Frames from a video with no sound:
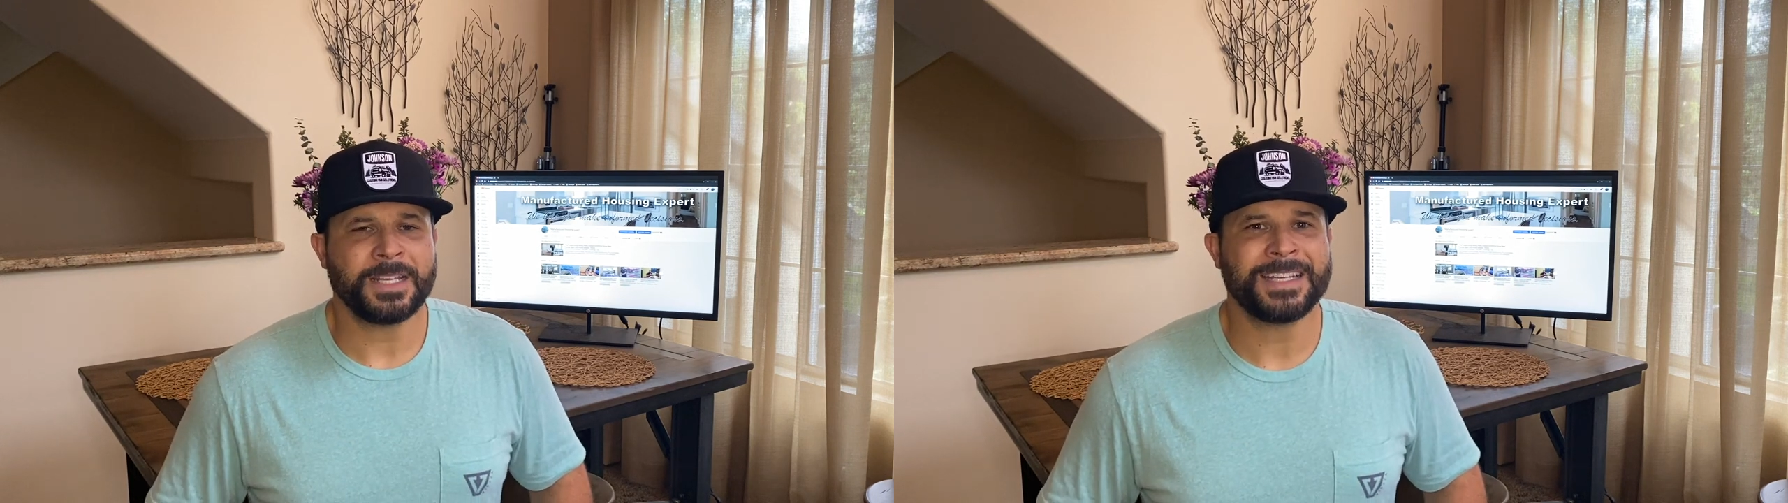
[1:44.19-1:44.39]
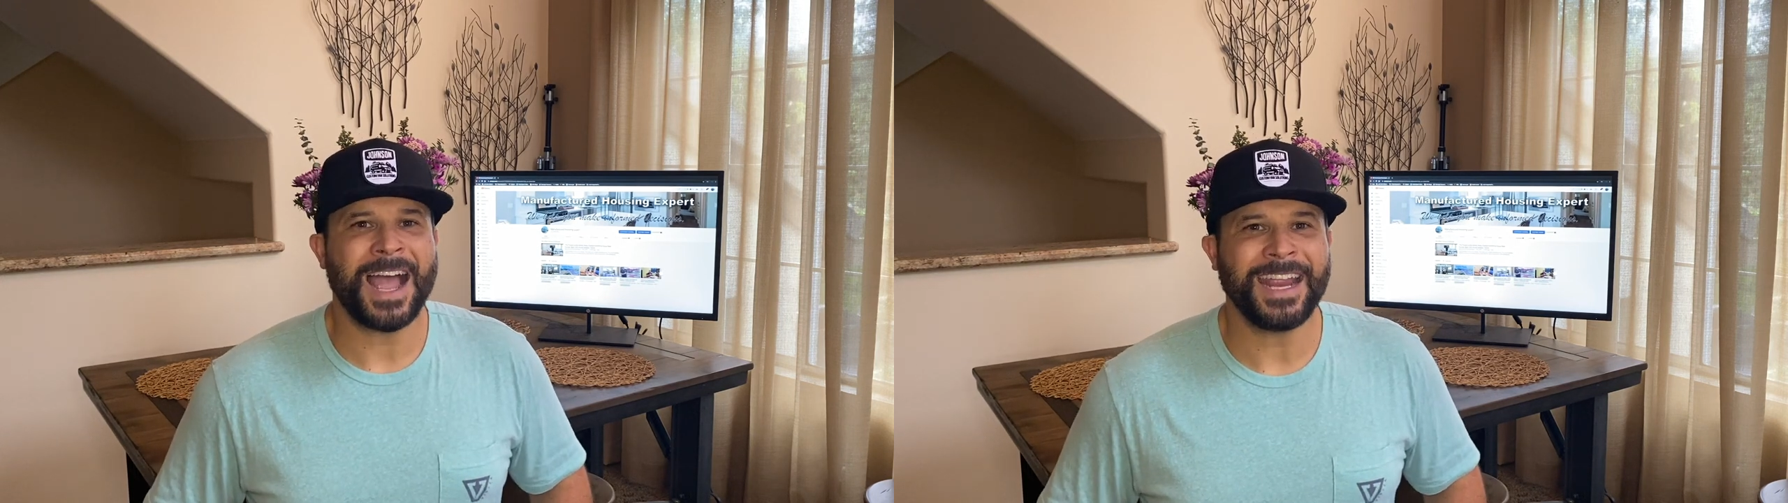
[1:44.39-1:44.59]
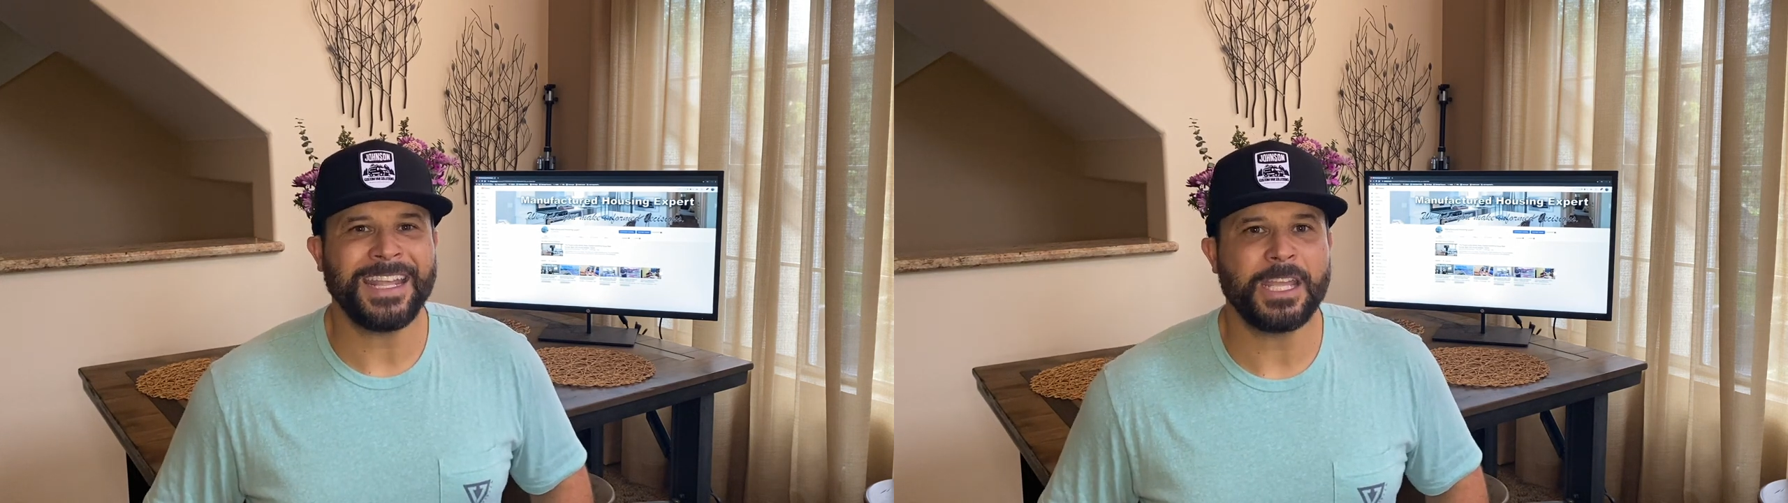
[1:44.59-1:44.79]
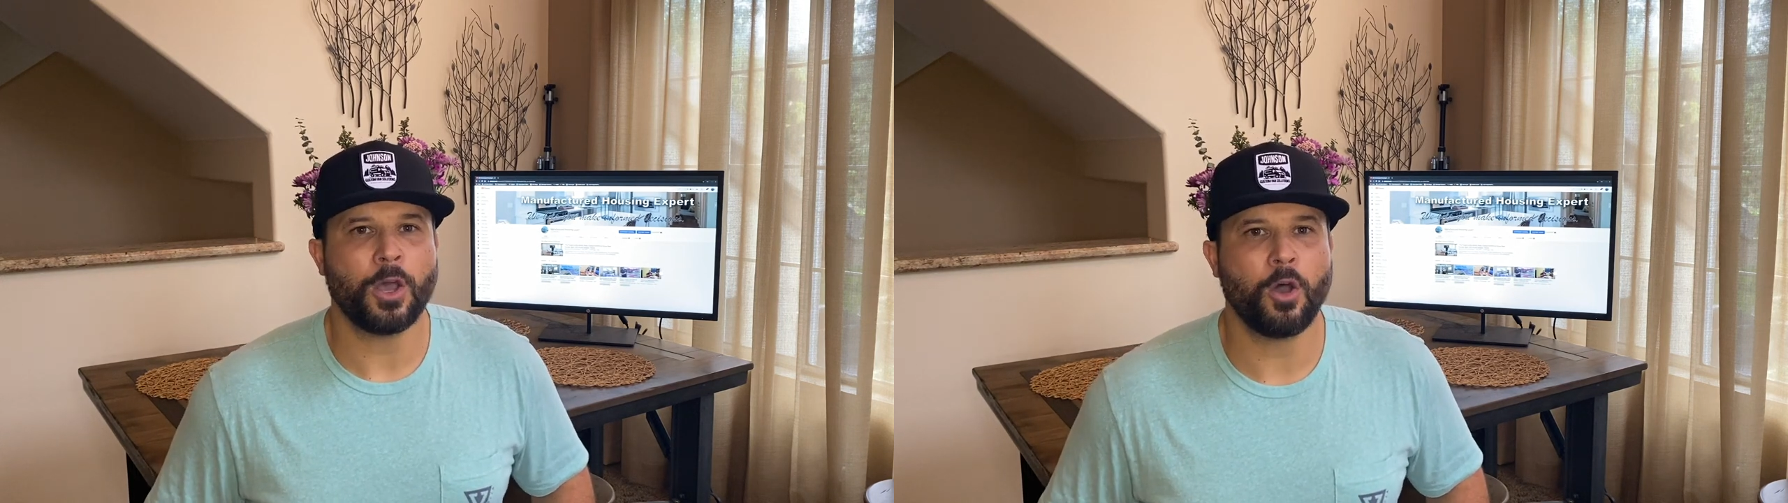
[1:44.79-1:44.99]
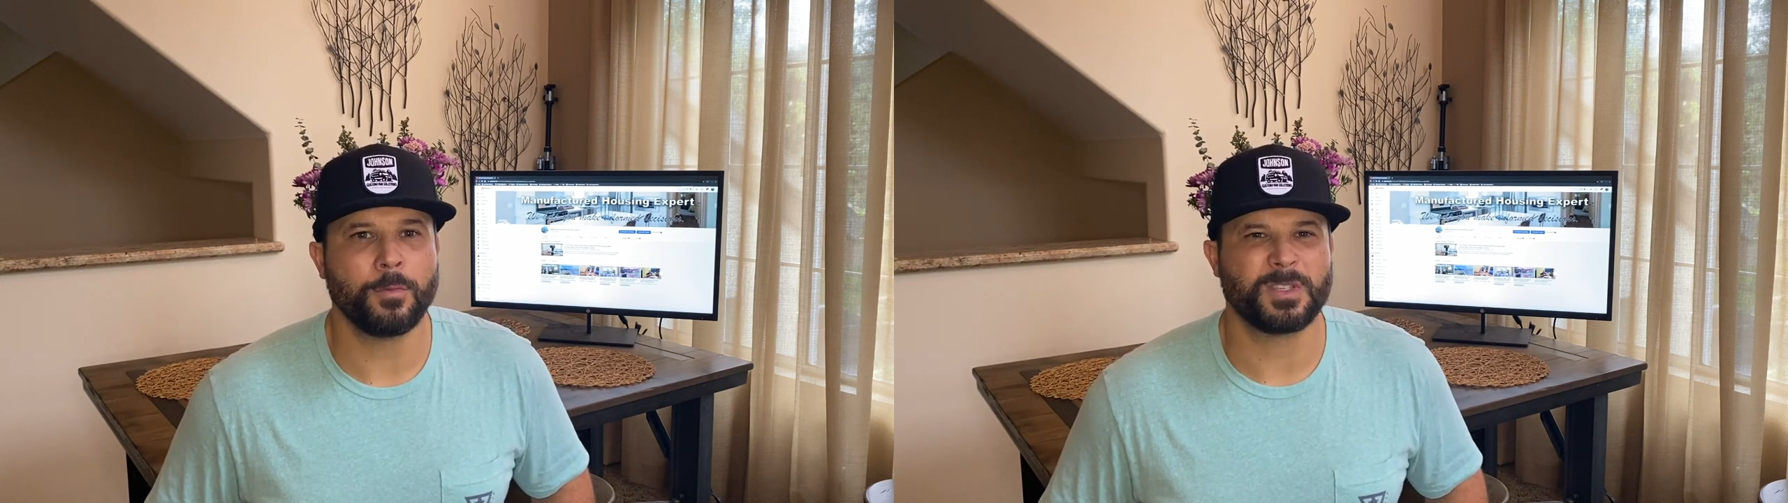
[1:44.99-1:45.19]
tiny
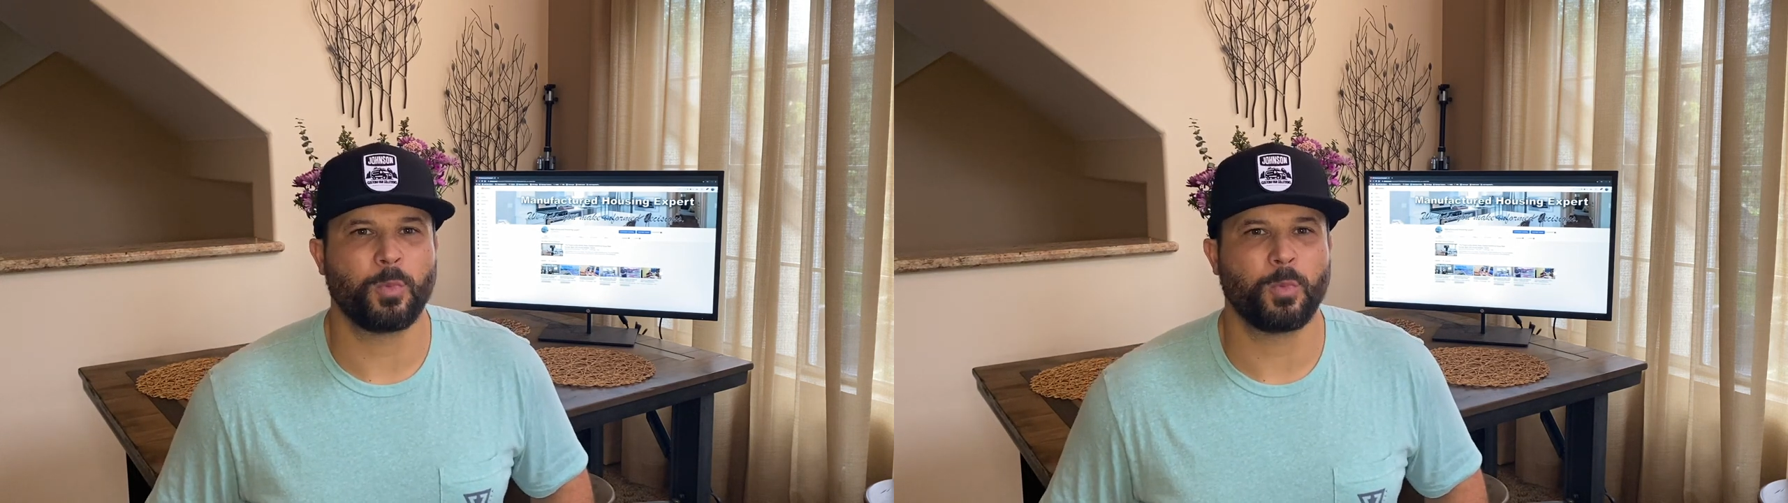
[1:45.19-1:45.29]
homes.